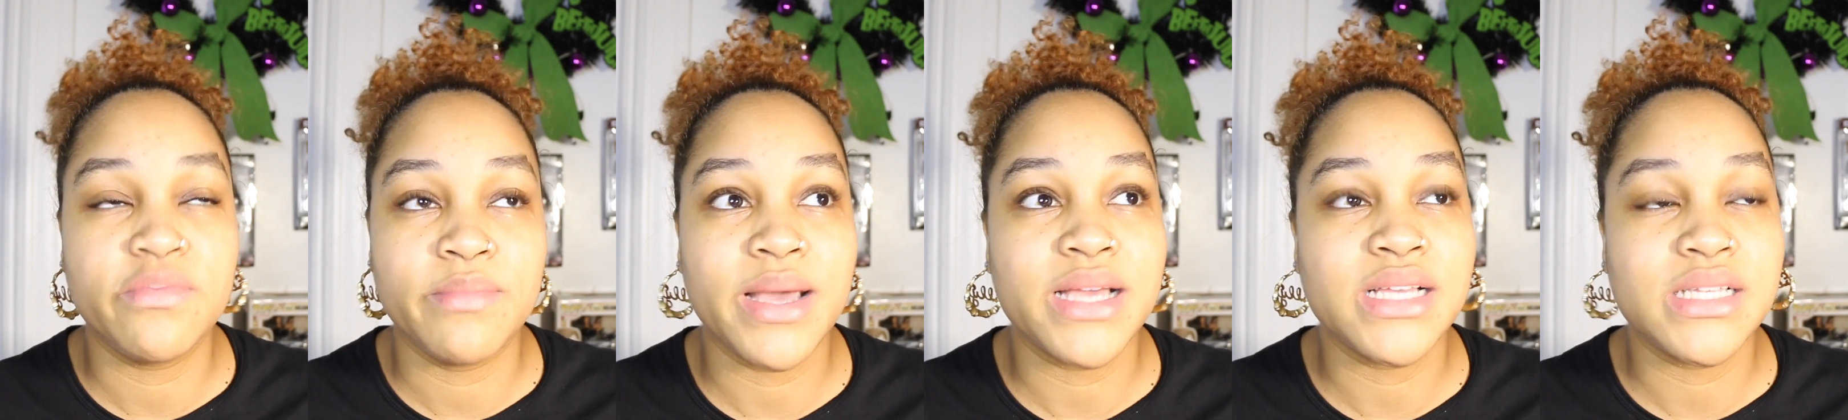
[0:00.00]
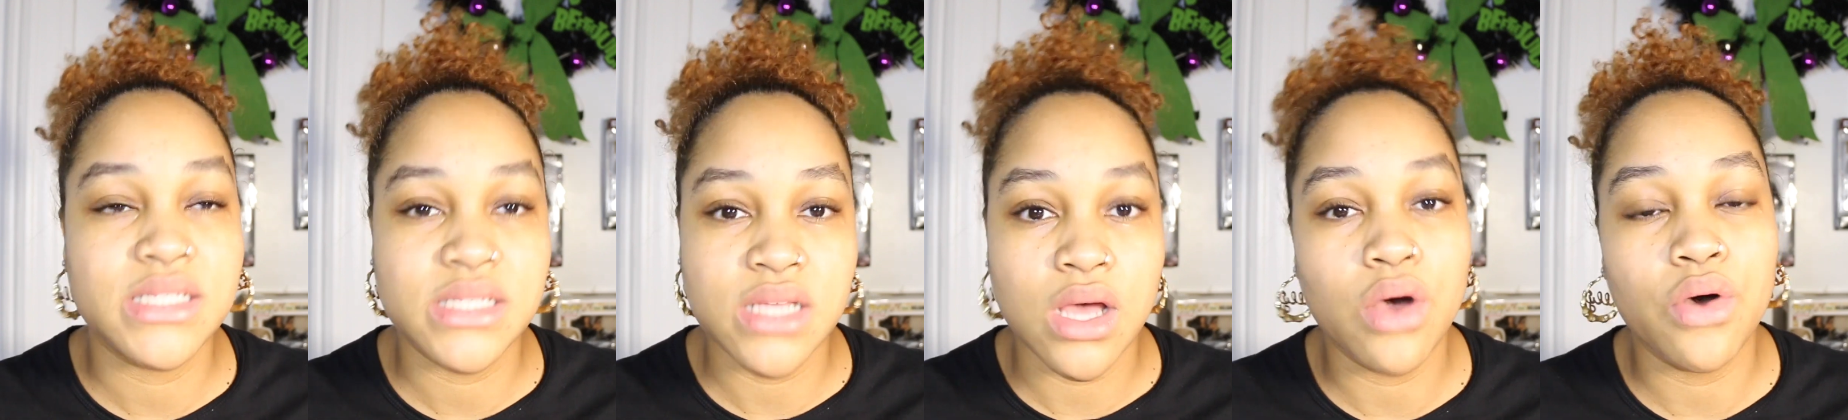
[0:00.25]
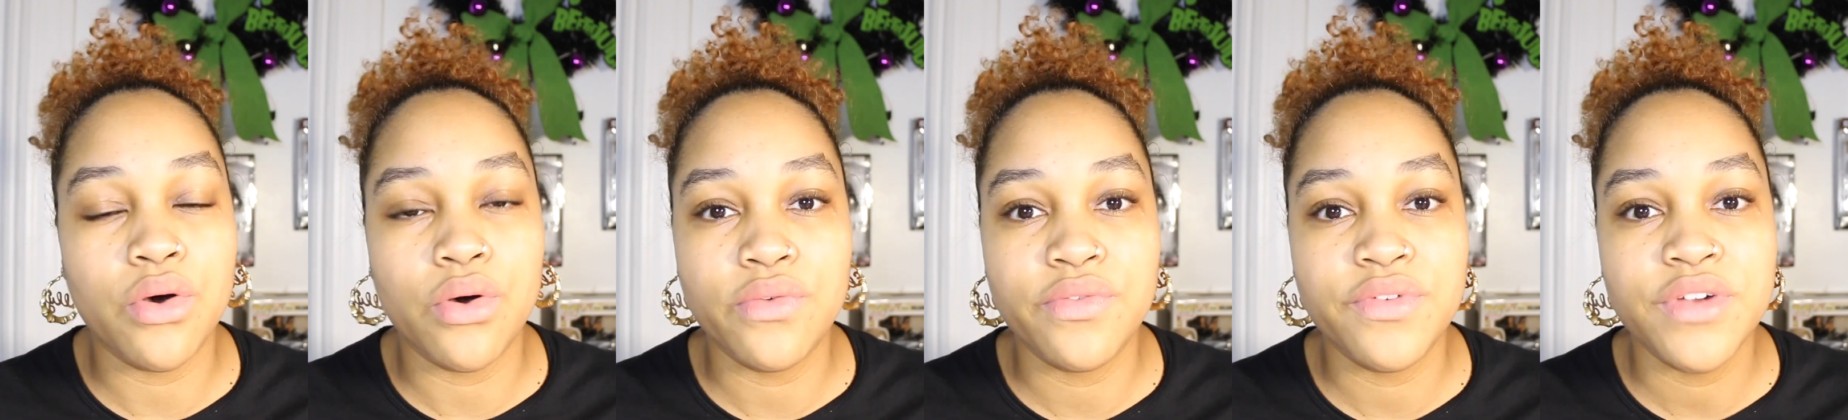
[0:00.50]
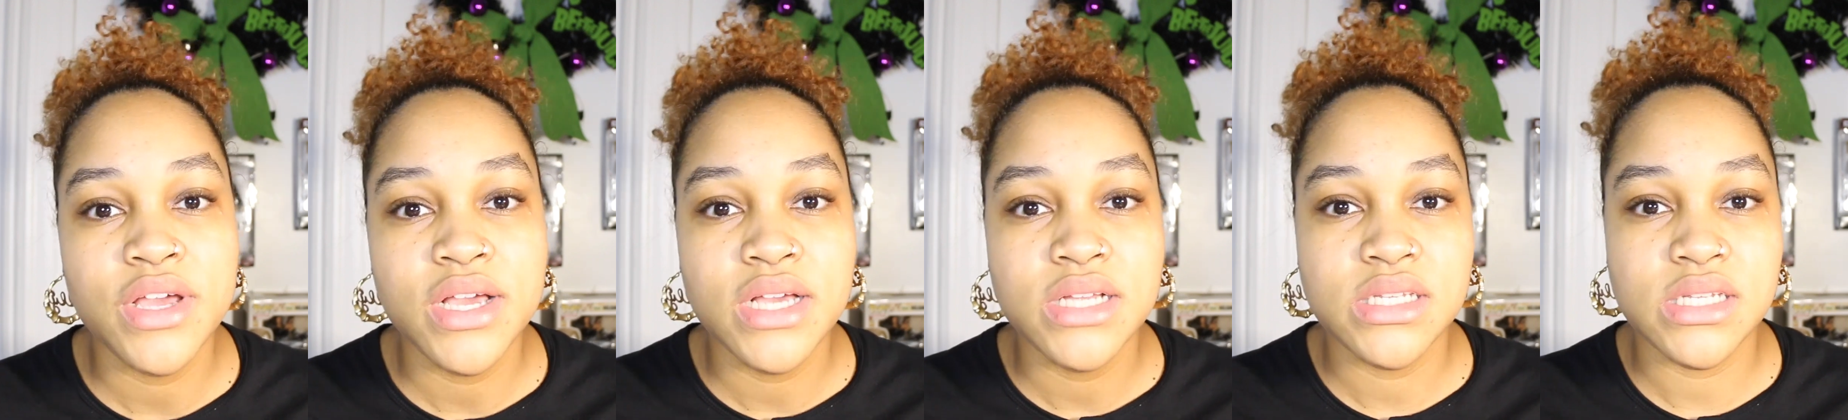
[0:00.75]
myself
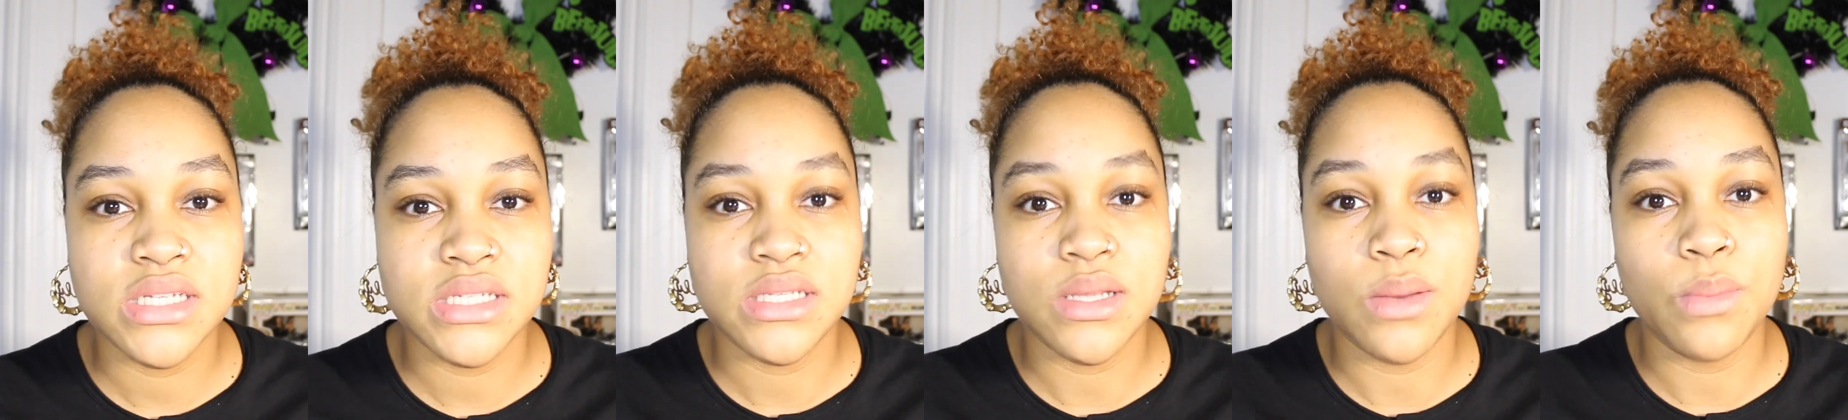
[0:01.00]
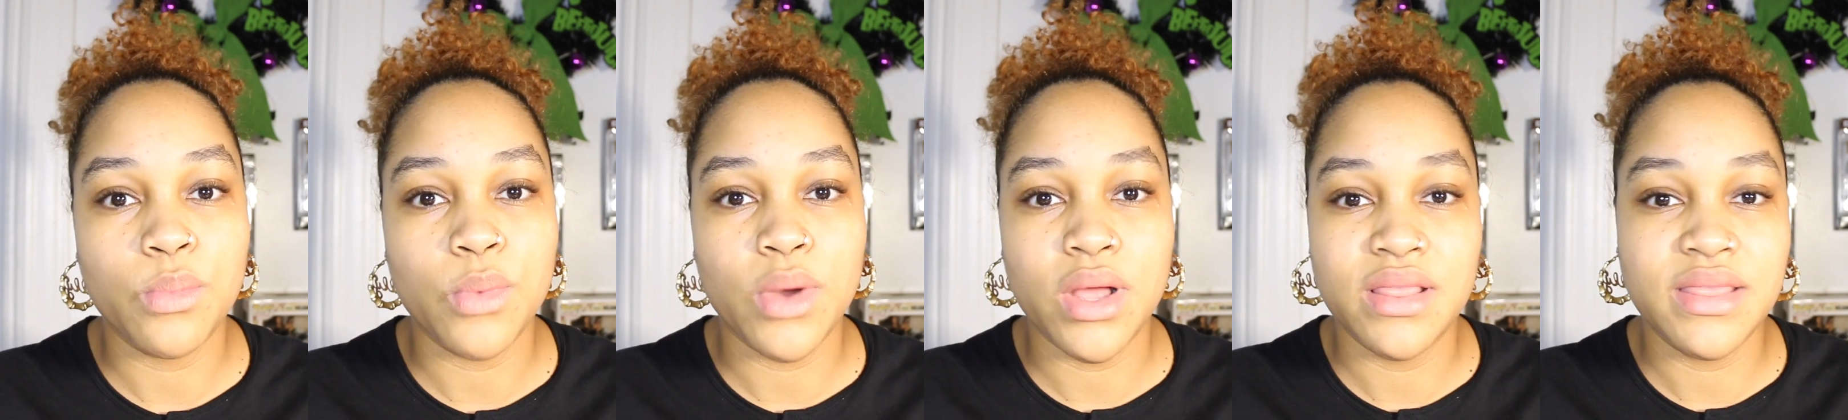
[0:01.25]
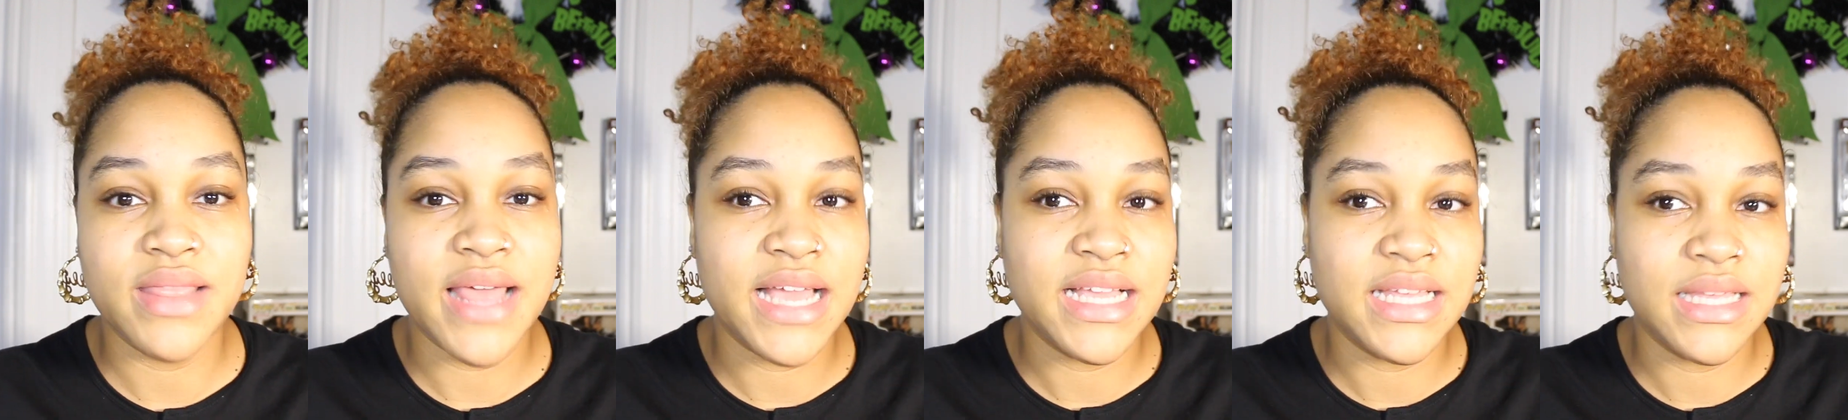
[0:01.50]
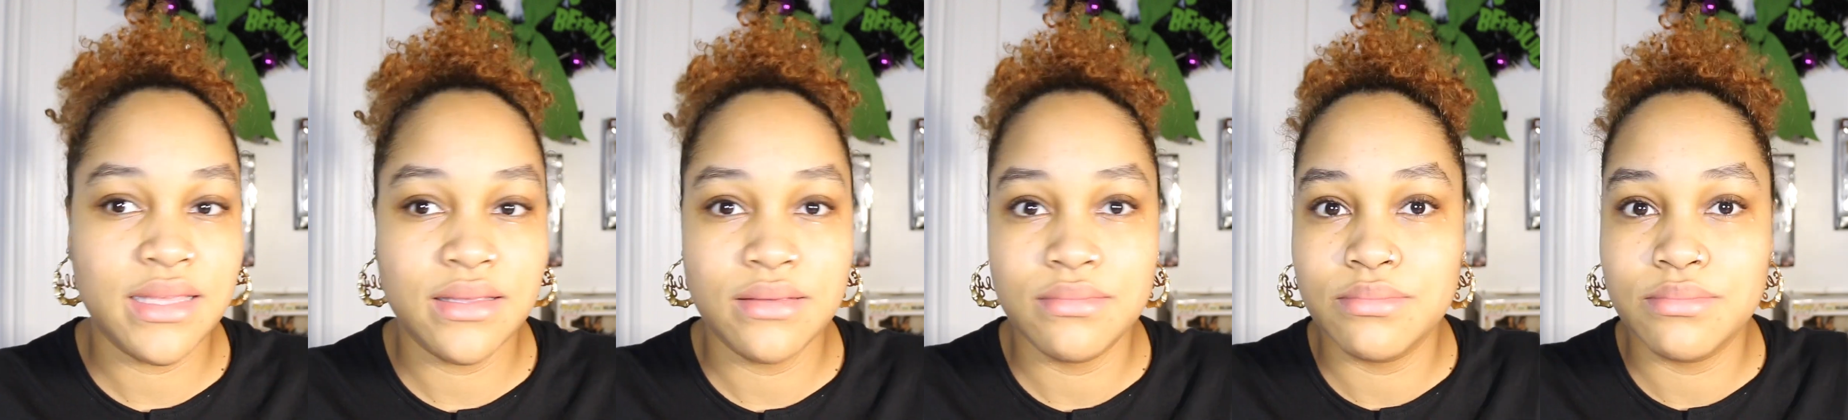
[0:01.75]
to someone that